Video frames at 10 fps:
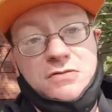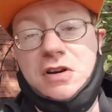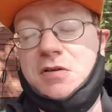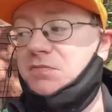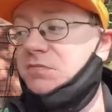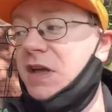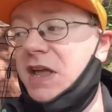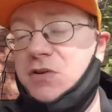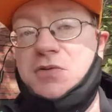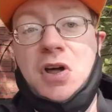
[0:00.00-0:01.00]
from
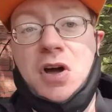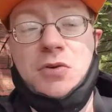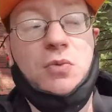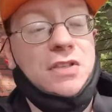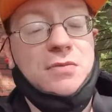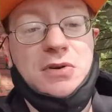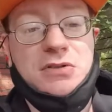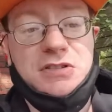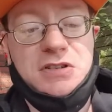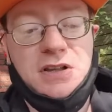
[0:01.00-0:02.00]
a non weather
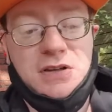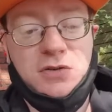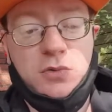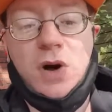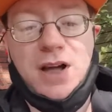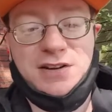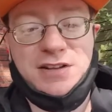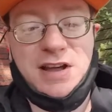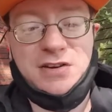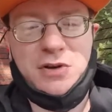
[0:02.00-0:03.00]
boosted wild
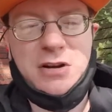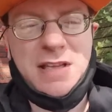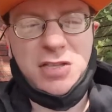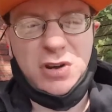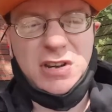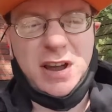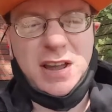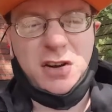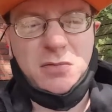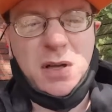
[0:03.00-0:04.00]
encounter. We're gonna make three
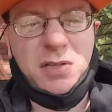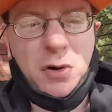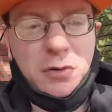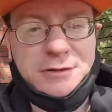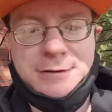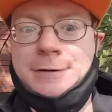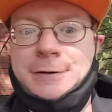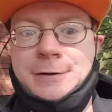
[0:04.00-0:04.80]
great curveball throws?